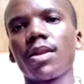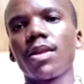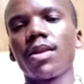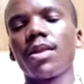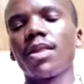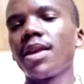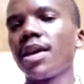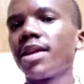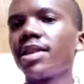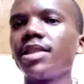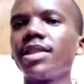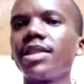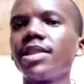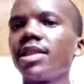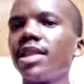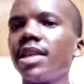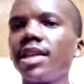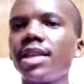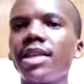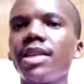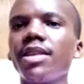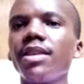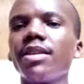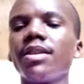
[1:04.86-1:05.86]
That is the
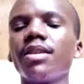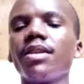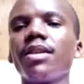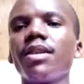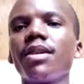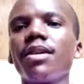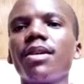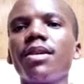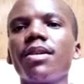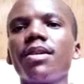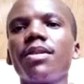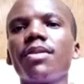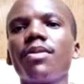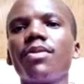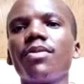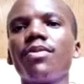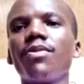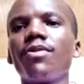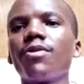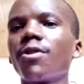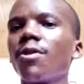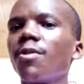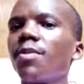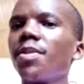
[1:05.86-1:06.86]
key.
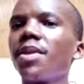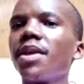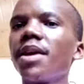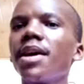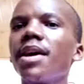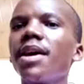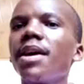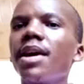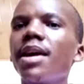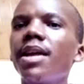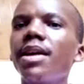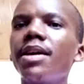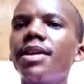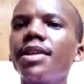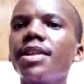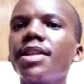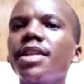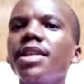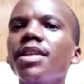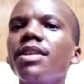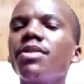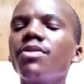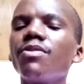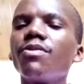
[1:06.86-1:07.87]
From there,
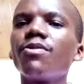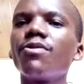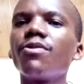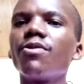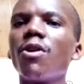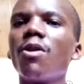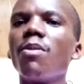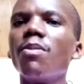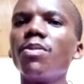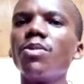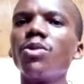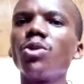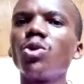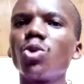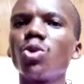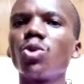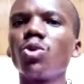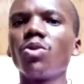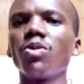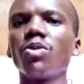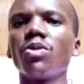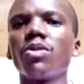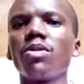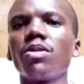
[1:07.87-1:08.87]
read form
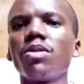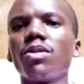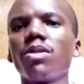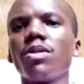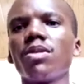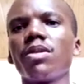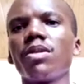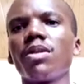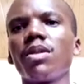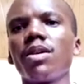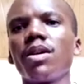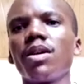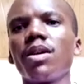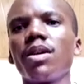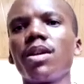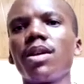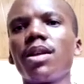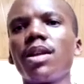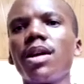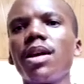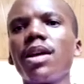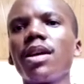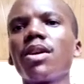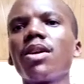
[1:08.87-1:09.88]
2.
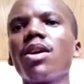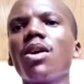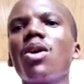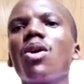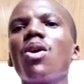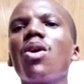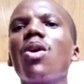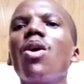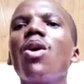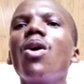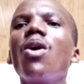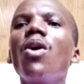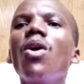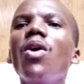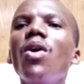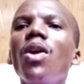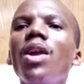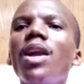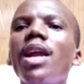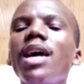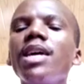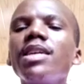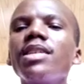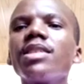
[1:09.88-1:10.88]
Like all
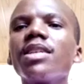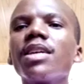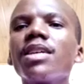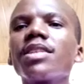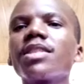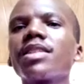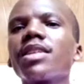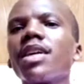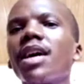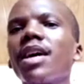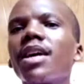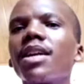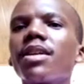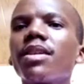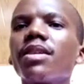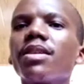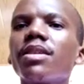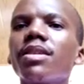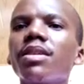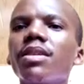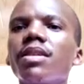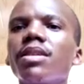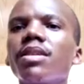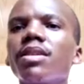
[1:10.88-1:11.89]
nitrates are
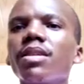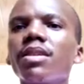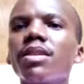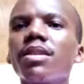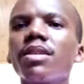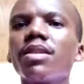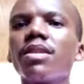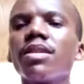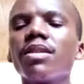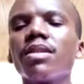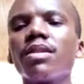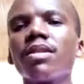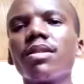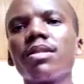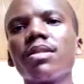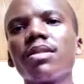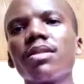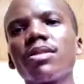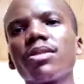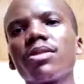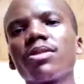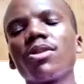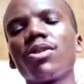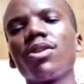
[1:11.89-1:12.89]

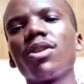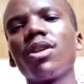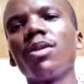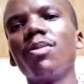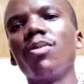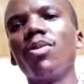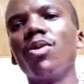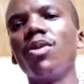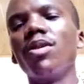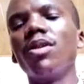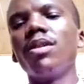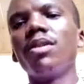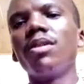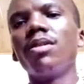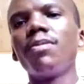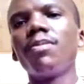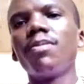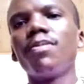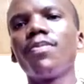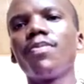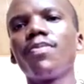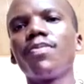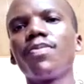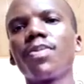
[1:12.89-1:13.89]
soluble.
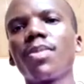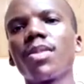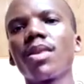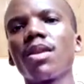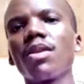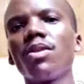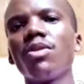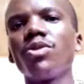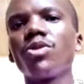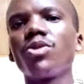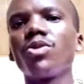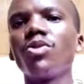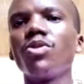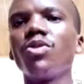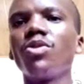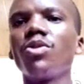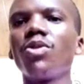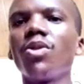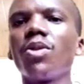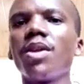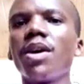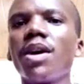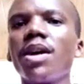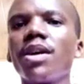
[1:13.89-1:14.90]
You should
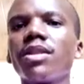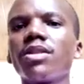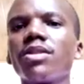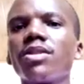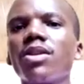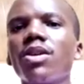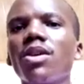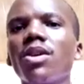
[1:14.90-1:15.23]
know that.